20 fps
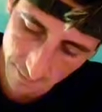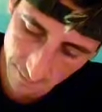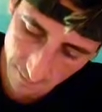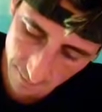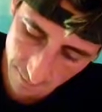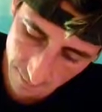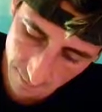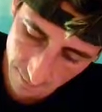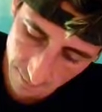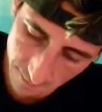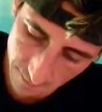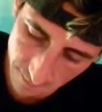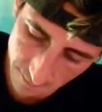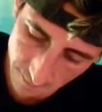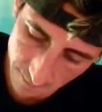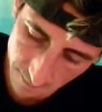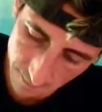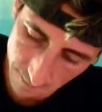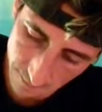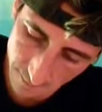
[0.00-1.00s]

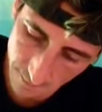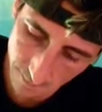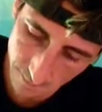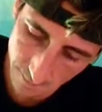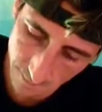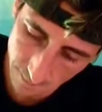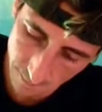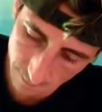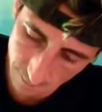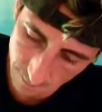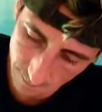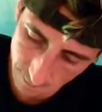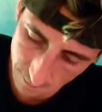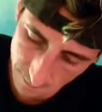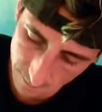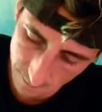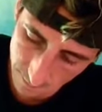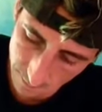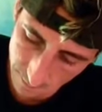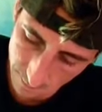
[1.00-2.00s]

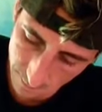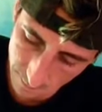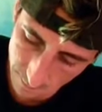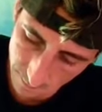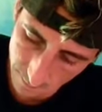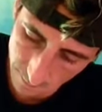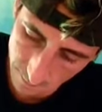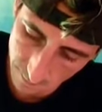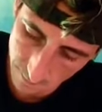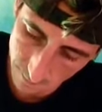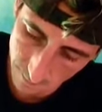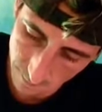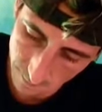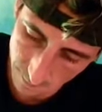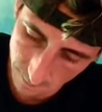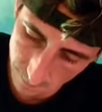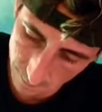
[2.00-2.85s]
(silence)